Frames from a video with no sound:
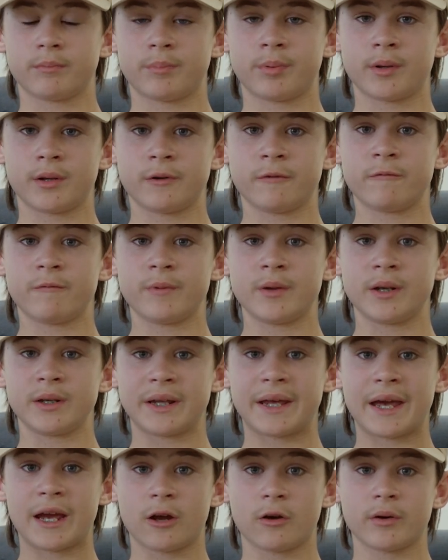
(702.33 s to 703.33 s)
you've been
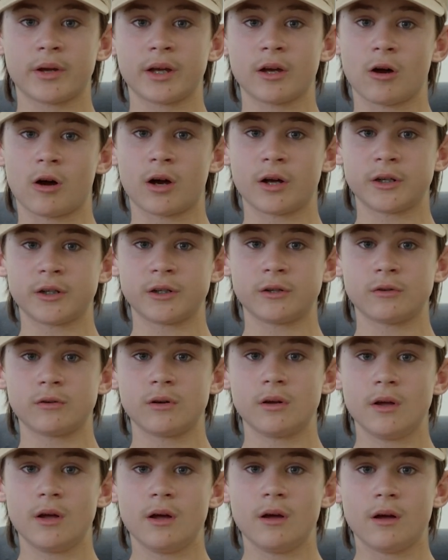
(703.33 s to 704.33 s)
carrying on you,
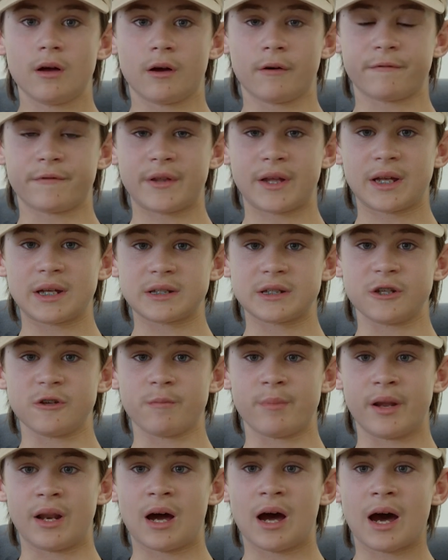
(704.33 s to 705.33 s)
of things that
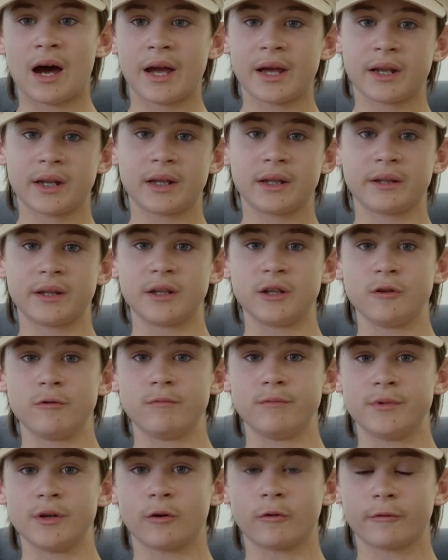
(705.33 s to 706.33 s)
you've been hiding, that you
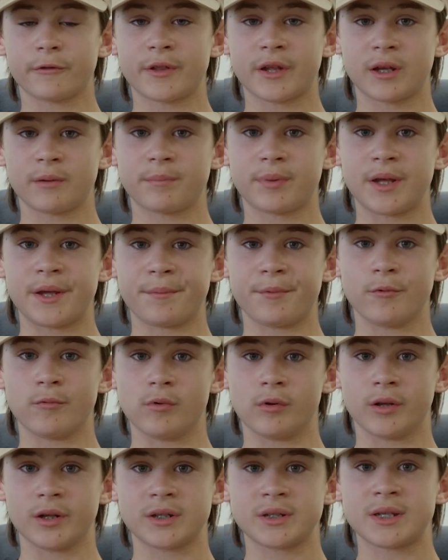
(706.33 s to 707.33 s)
don't think people
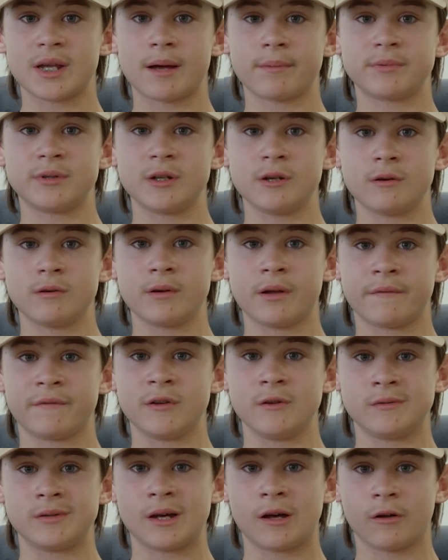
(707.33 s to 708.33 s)
will accept you
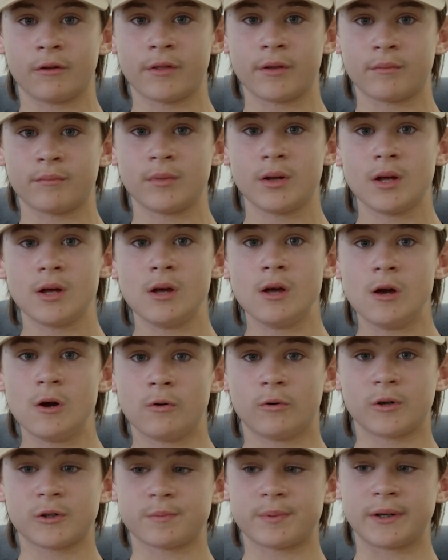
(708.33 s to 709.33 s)
if you tell them
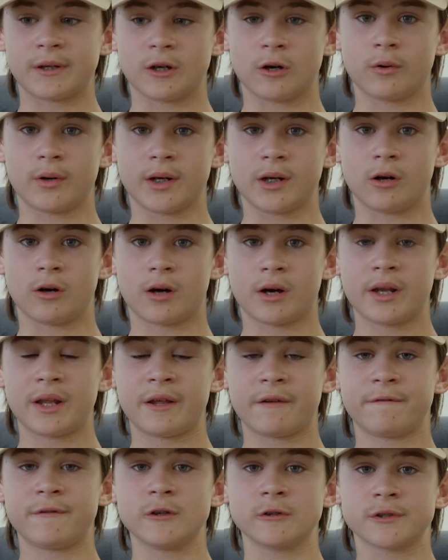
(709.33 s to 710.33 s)
what's been going on.
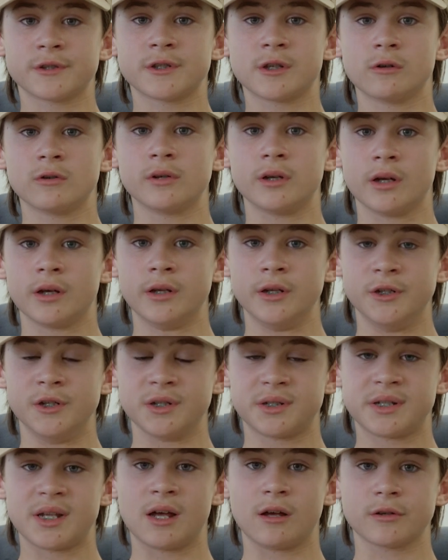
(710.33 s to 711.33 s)
It feels so good to
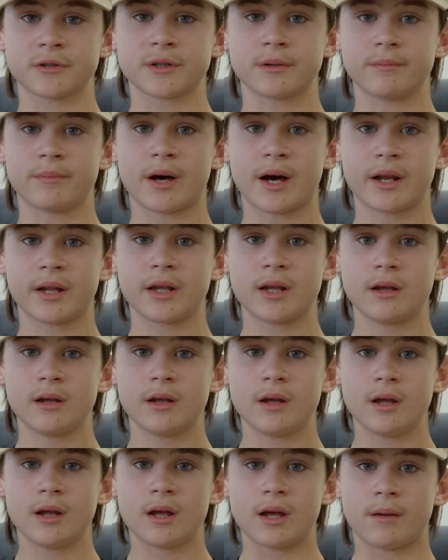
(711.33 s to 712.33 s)
just tell somebody
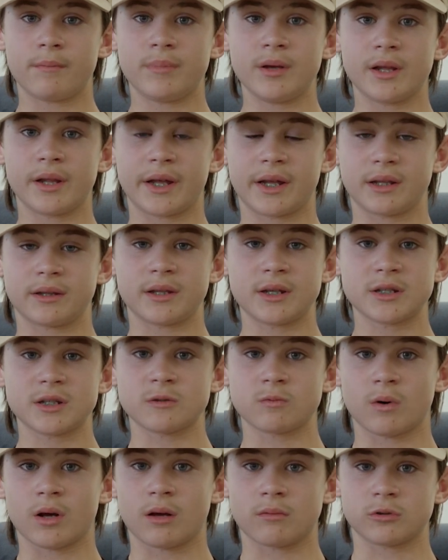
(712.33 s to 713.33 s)
and be like, this
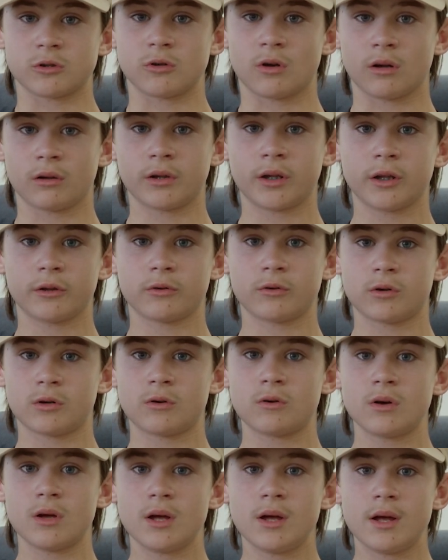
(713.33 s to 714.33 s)
is what I'm struggling
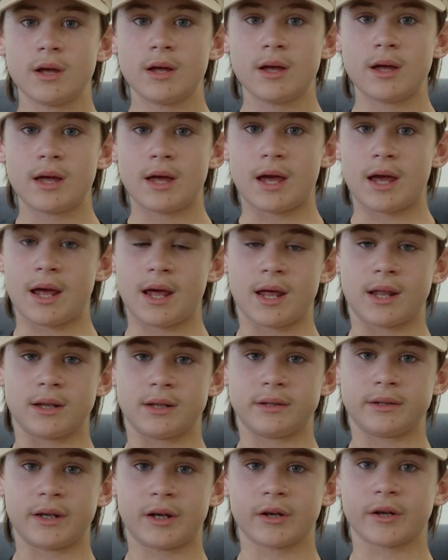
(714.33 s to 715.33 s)
through, and
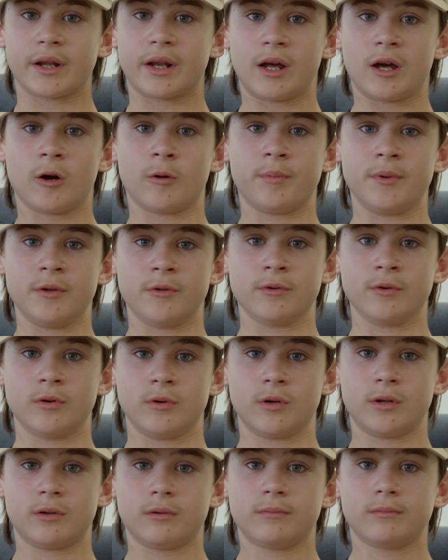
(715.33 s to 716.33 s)
they're gonna help you through
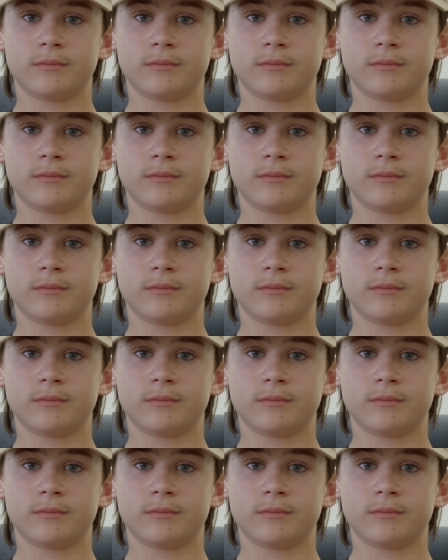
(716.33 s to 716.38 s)
it.